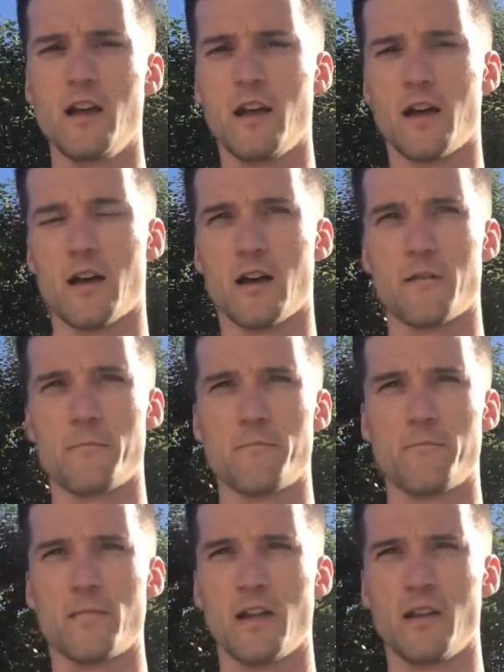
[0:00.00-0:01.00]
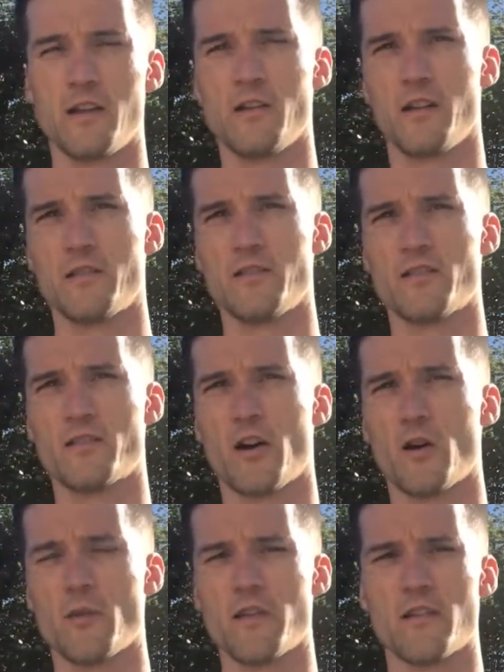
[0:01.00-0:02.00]
and
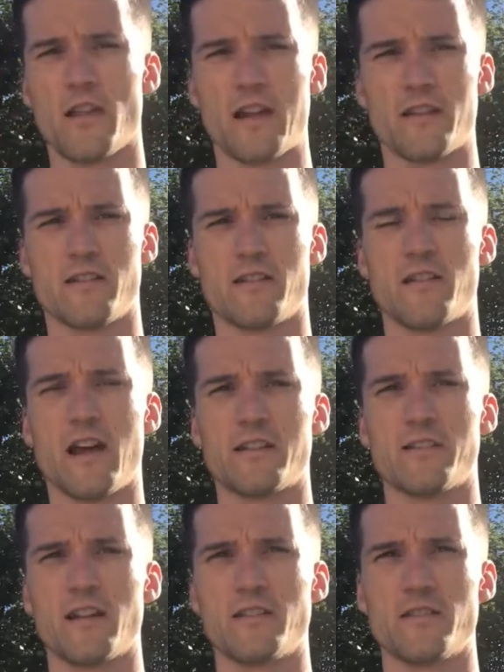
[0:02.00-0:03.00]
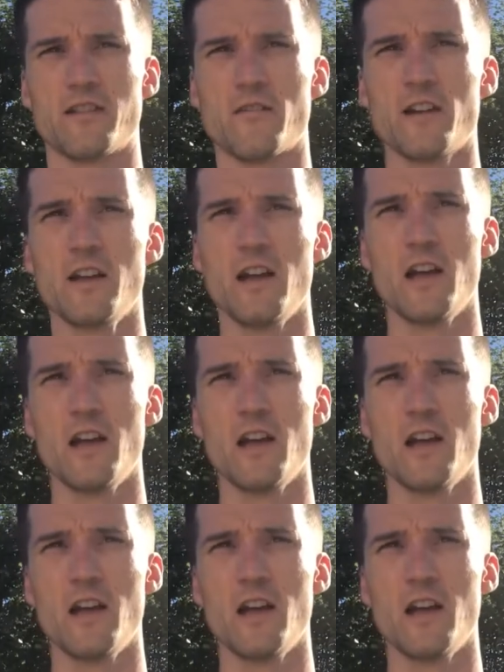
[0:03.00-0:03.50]
decide whether that's necessary.